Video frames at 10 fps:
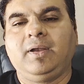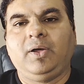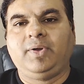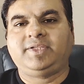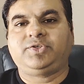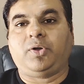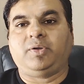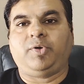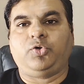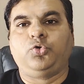Now let's talk
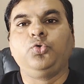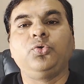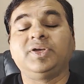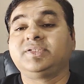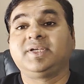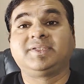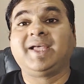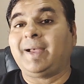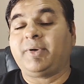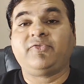about who is this
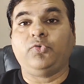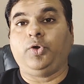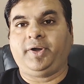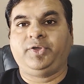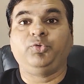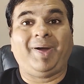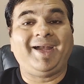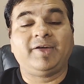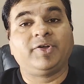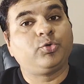Gamma for. You
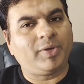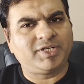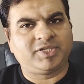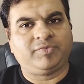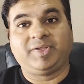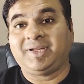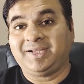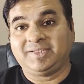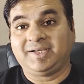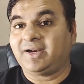might have a question whether
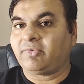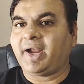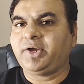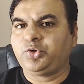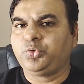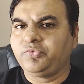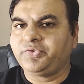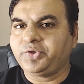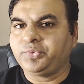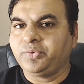is it the right tool
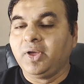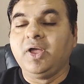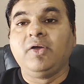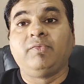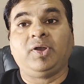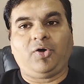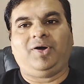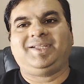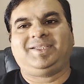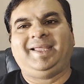for you? Well,
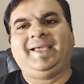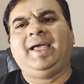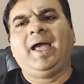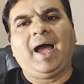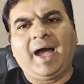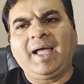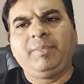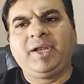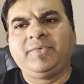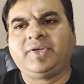honestly, I
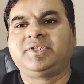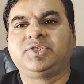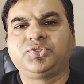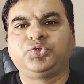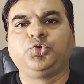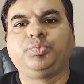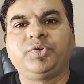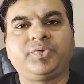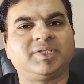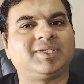believe it's a
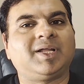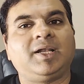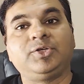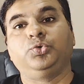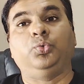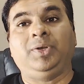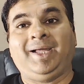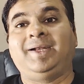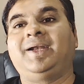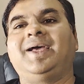super versatile tool
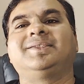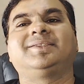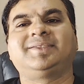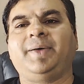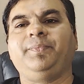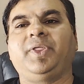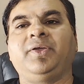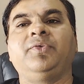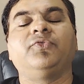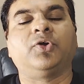and it has
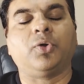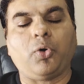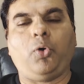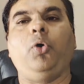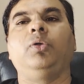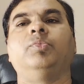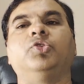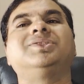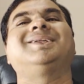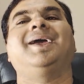something for
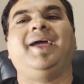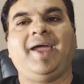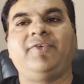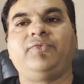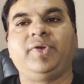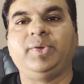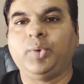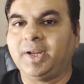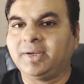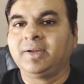almost
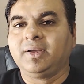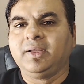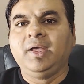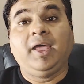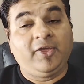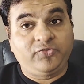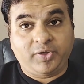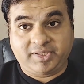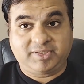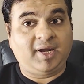everyone. If
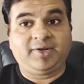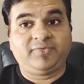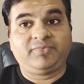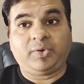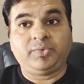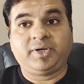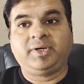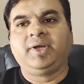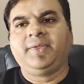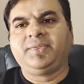you're a startup
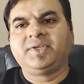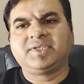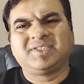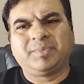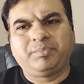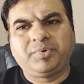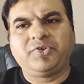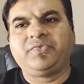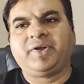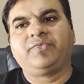founder, this is a
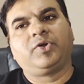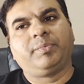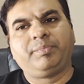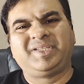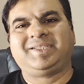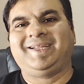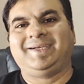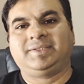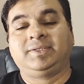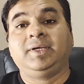perfect for a pitch
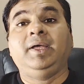decks.